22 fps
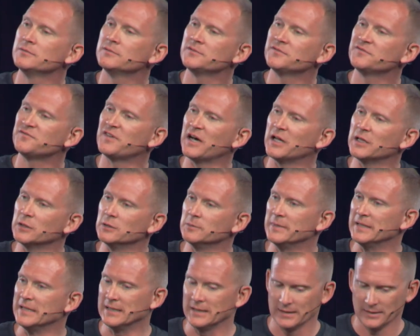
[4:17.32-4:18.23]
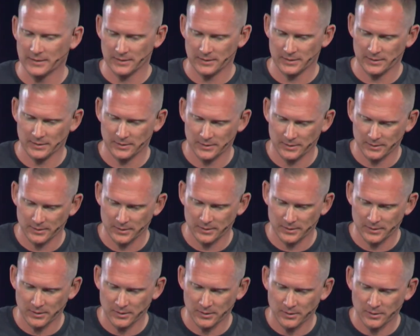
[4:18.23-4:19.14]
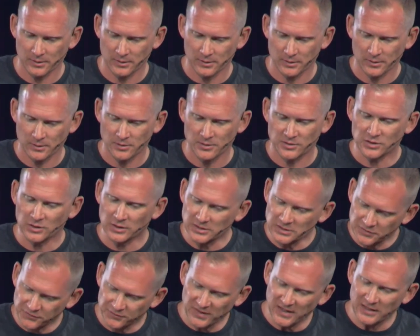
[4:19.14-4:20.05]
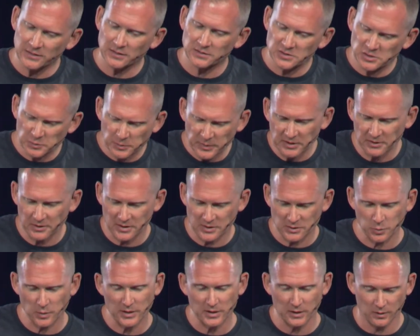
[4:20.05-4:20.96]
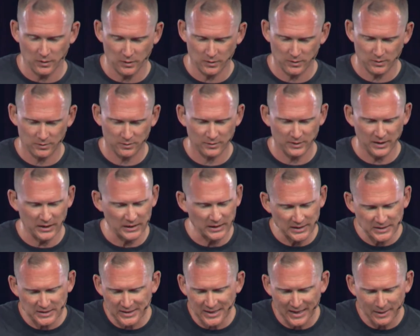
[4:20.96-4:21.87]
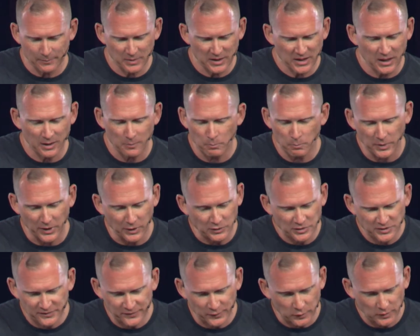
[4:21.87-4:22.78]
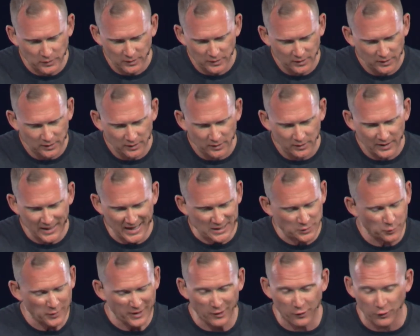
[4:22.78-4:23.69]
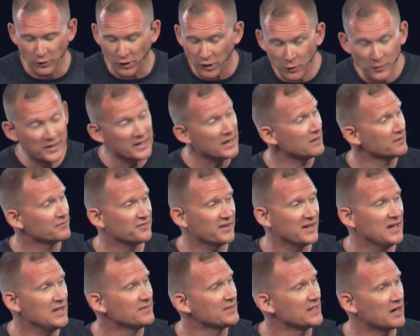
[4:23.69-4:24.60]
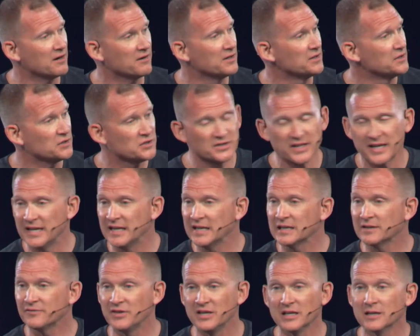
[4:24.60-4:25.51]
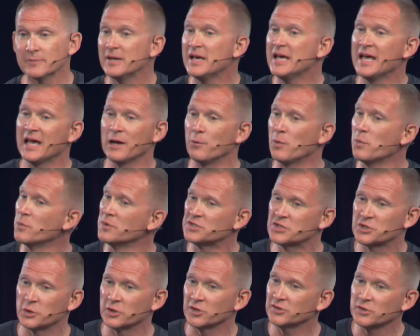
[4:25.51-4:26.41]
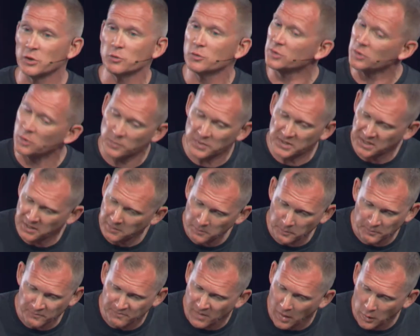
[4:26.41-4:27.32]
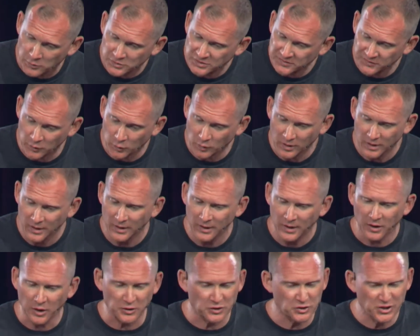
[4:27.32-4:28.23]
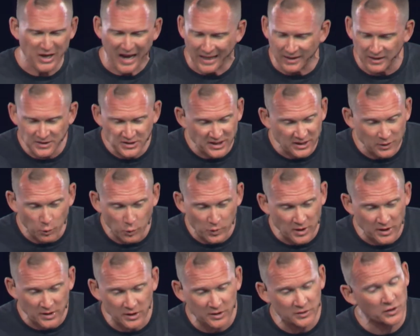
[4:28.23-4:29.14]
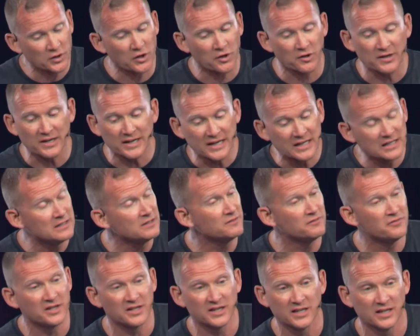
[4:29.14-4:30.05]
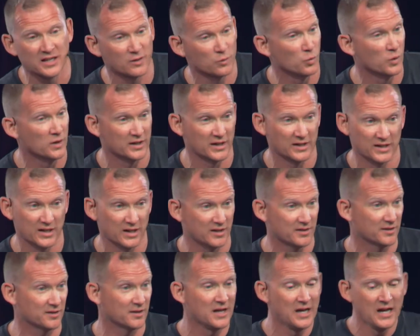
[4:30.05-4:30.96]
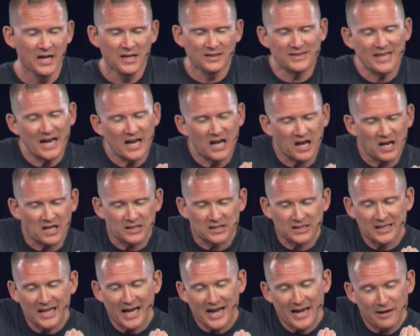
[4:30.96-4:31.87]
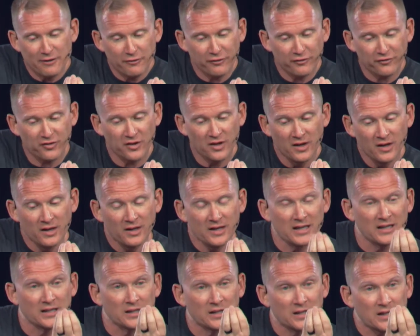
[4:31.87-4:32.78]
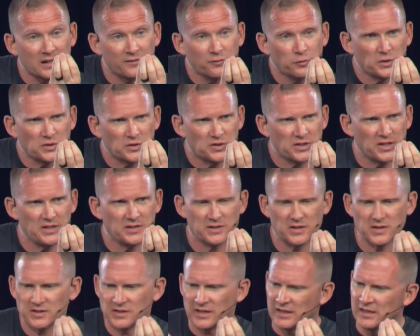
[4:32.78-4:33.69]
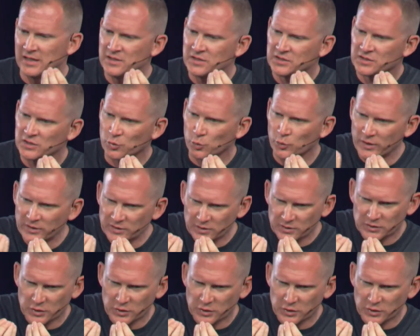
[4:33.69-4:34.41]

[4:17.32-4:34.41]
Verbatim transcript: Follow me. So let's follow the Spirit as well. And let's not become boastful as we grow in our faith and our understanding of Him and we mature. Don't, don't become boastful or challenging one another or envying one another. That a life in love with Jesus and in surrender